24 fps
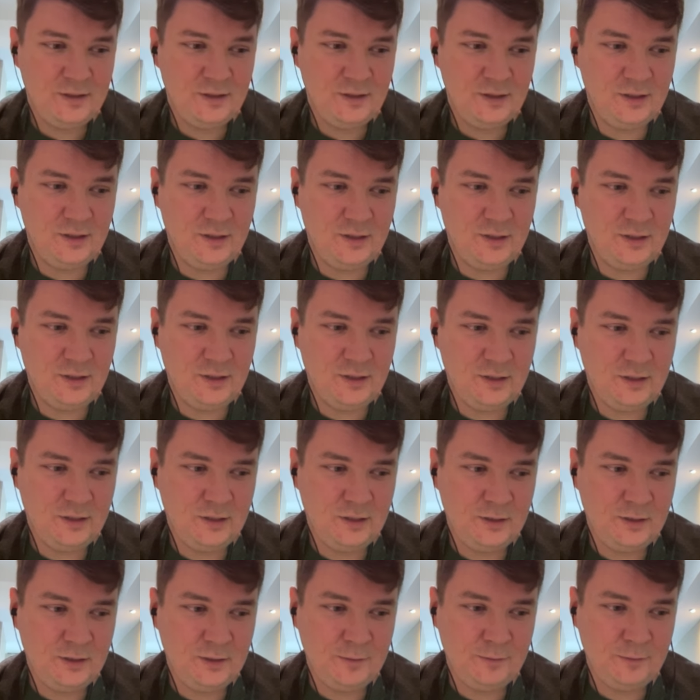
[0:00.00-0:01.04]

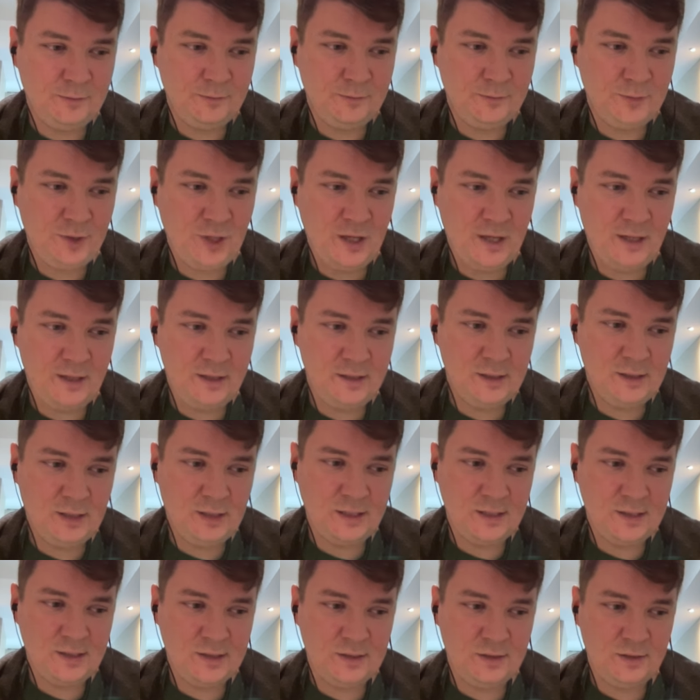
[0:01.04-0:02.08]
Um, yeah, and the
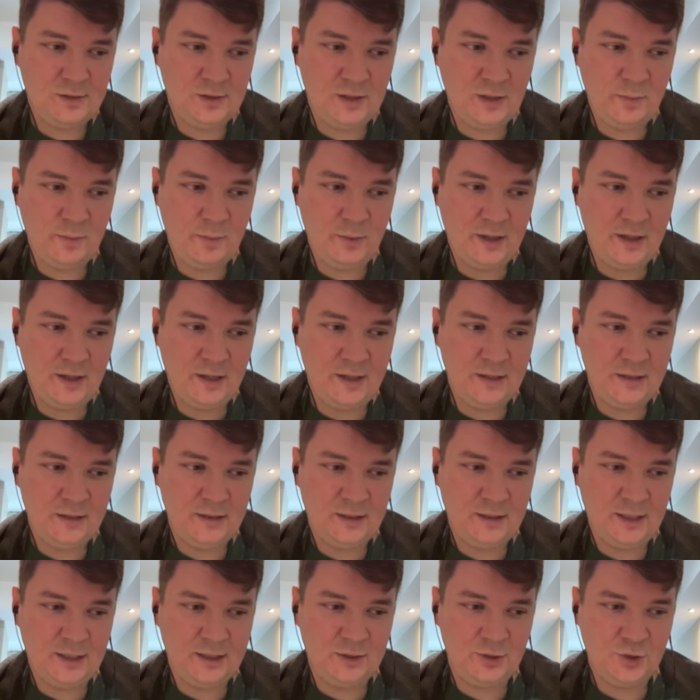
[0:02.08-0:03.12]
last tip I'd
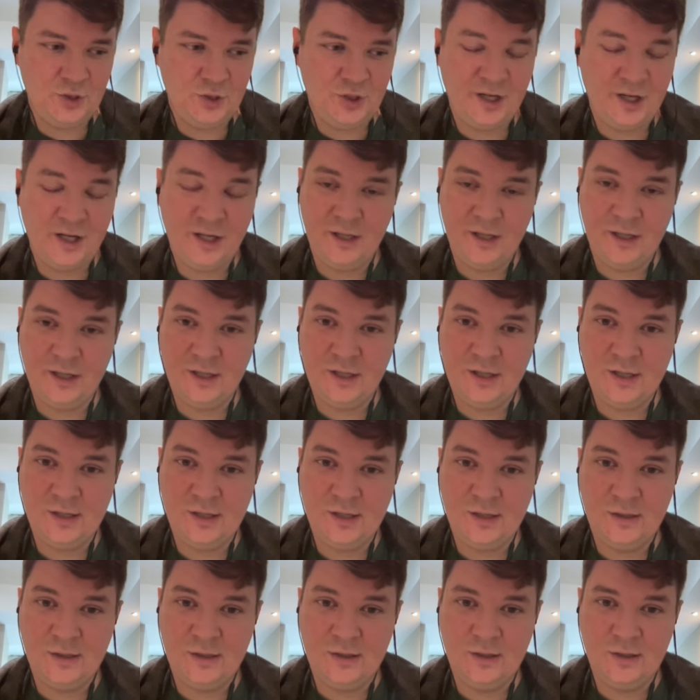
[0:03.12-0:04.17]
like to share
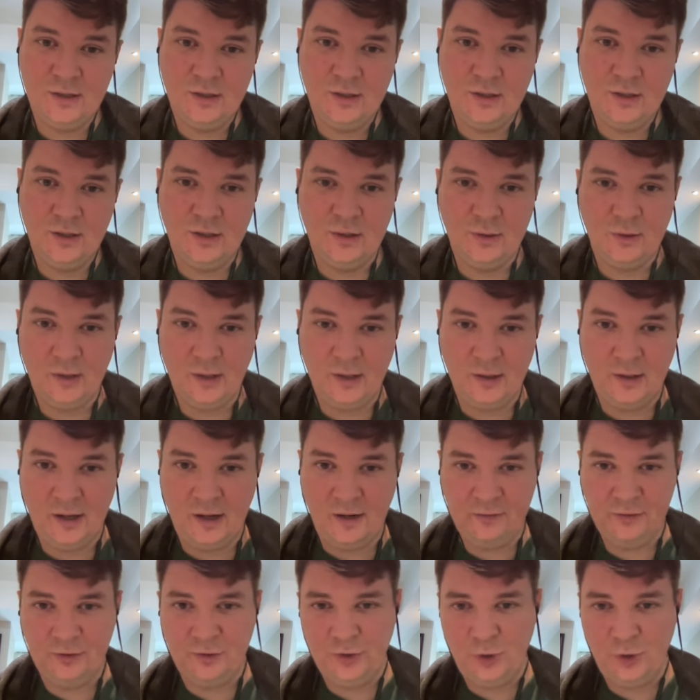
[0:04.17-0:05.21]
is
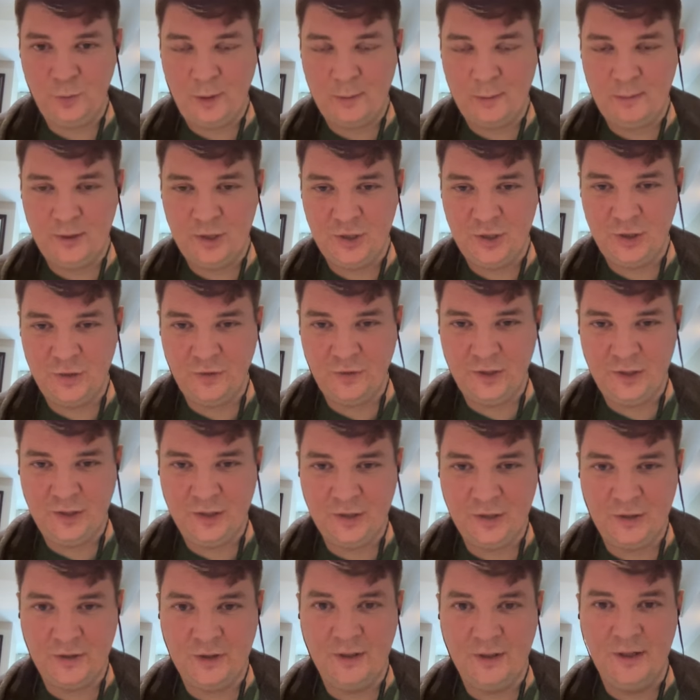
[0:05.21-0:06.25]
after you publish your
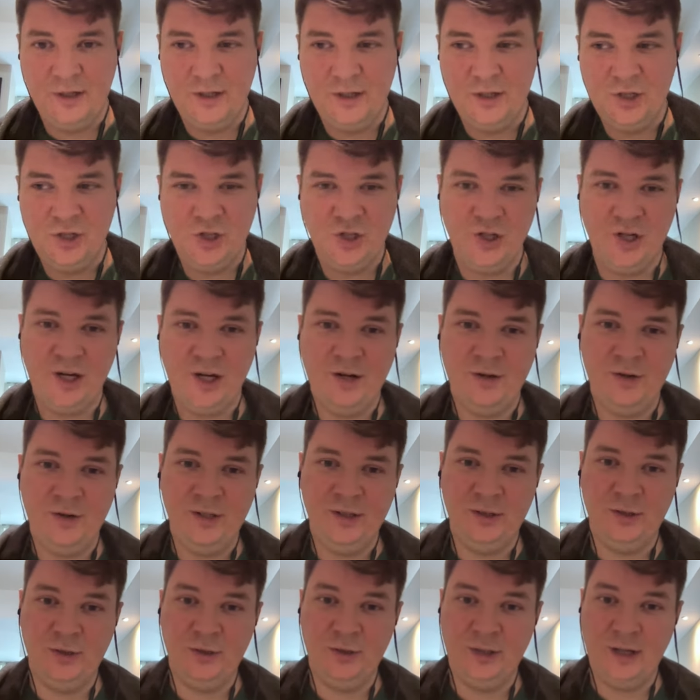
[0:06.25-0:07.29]
video, share
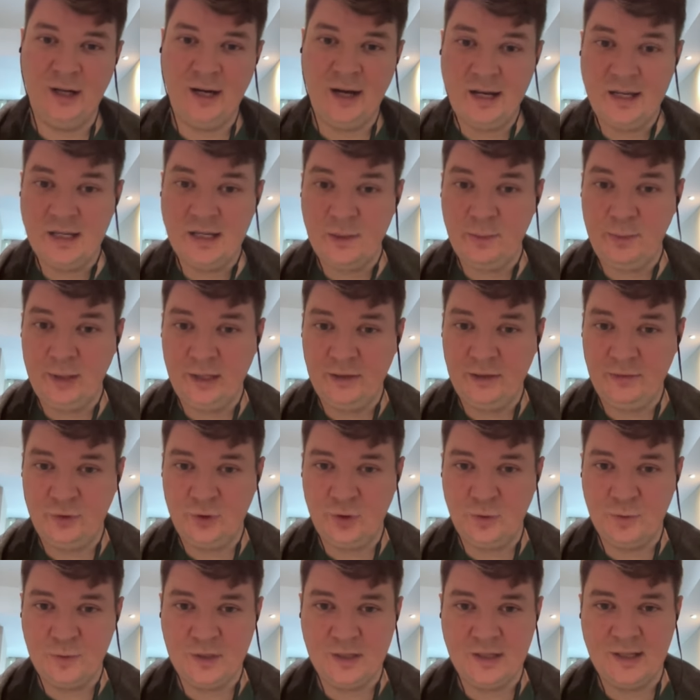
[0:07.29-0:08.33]
it on other
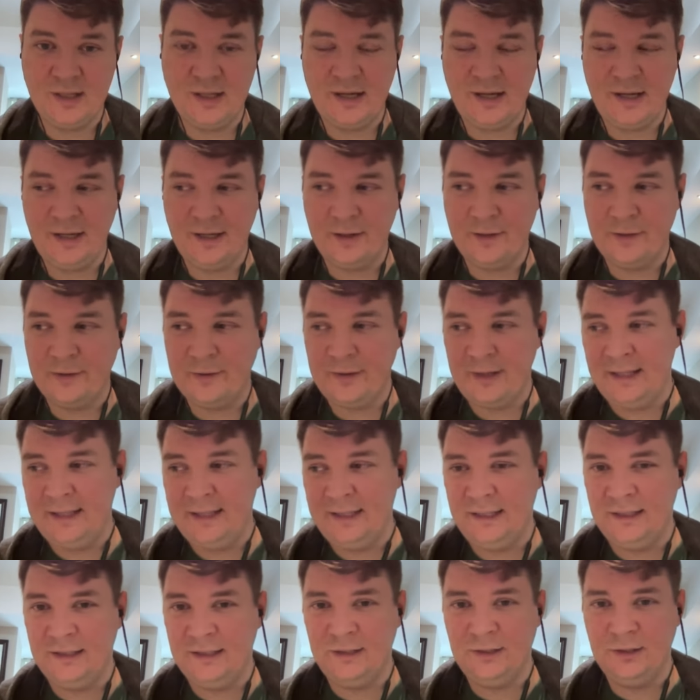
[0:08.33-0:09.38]
platforms like
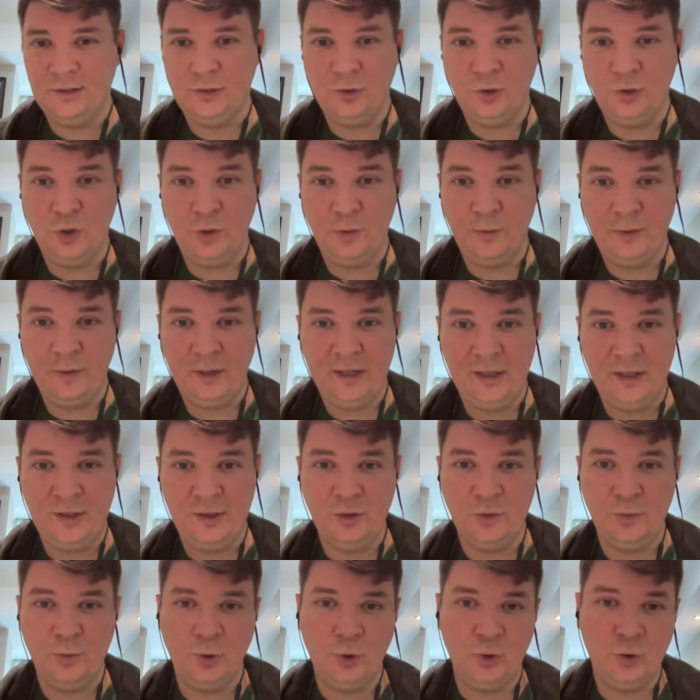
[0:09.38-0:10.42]
Reddit or
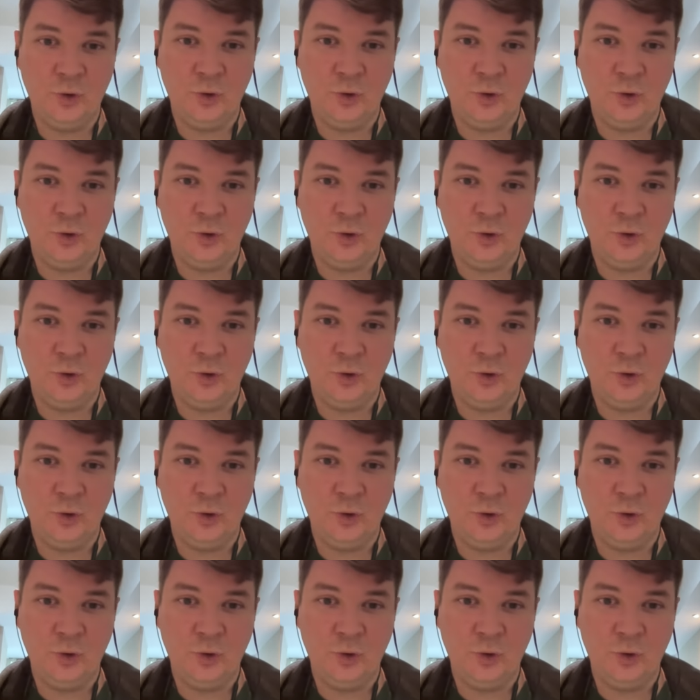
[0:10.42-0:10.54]
Medium or